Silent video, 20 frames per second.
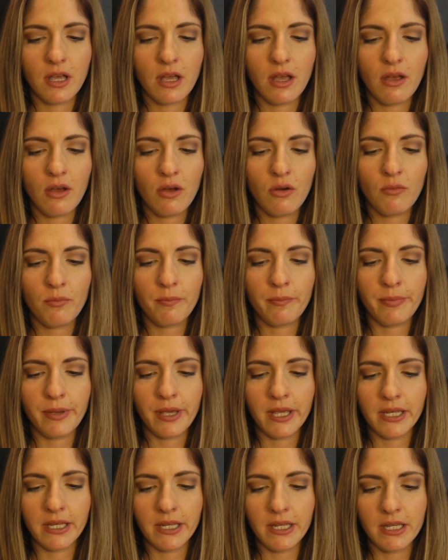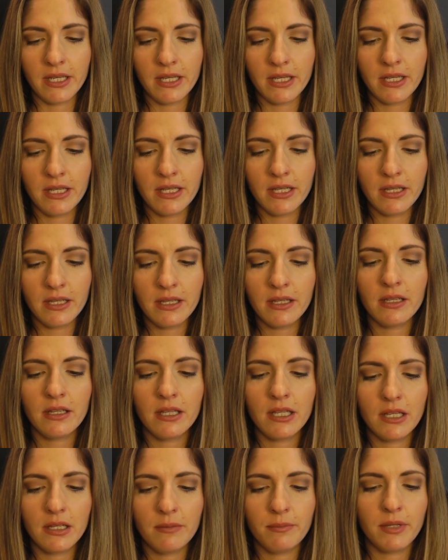Open
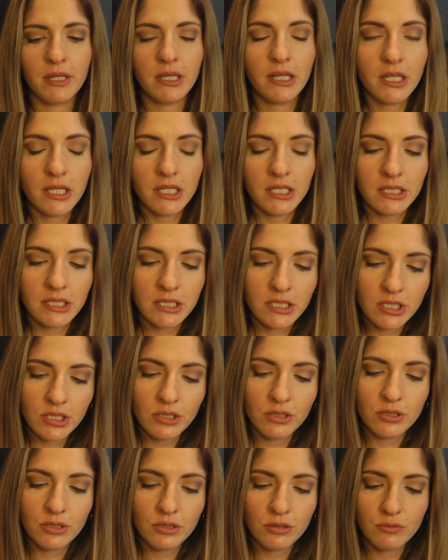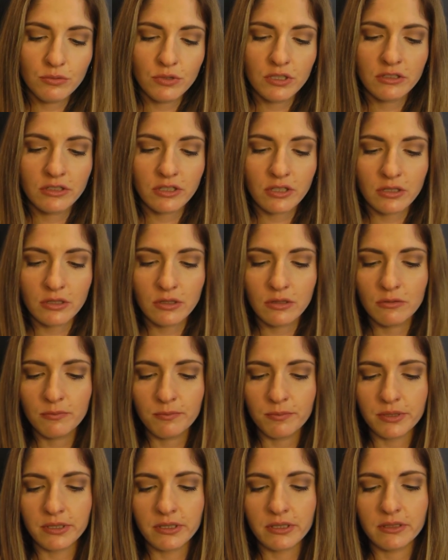up. You won't
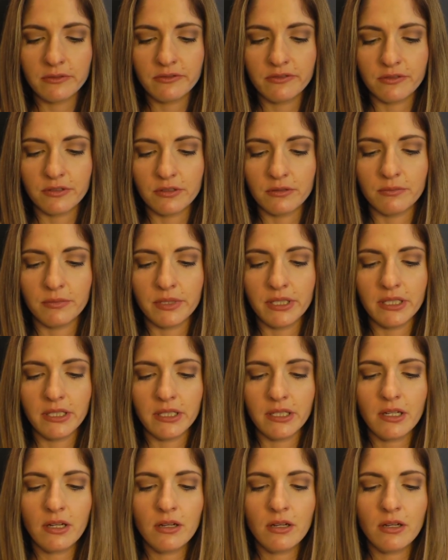open for me.